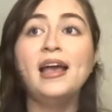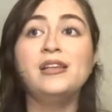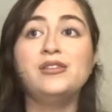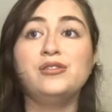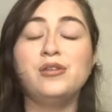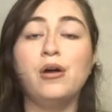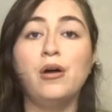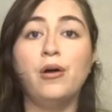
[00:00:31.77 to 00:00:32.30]

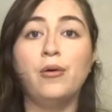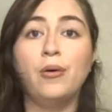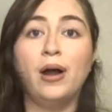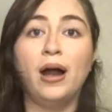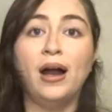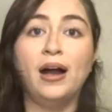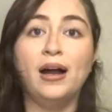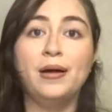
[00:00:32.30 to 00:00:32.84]
So
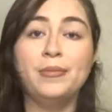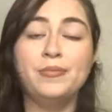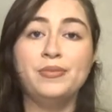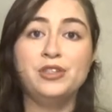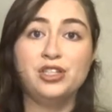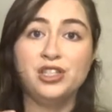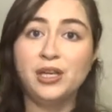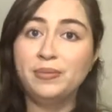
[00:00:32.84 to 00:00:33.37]

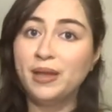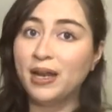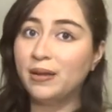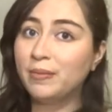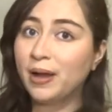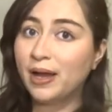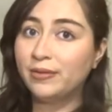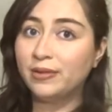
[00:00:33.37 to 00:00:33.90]
just keep that
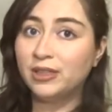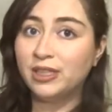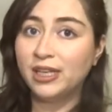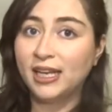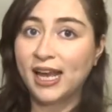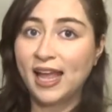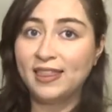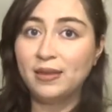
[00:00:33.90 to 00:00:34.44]
in mind when
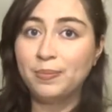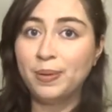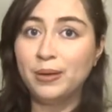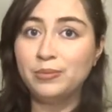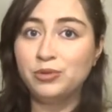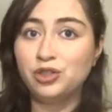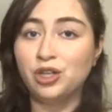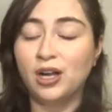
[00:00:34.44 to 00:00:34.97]
looking at the
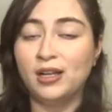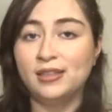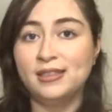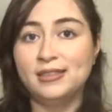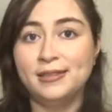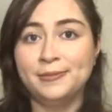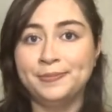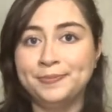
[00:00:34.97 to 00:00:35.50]
bump
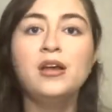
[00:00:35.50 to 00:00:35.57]
shot.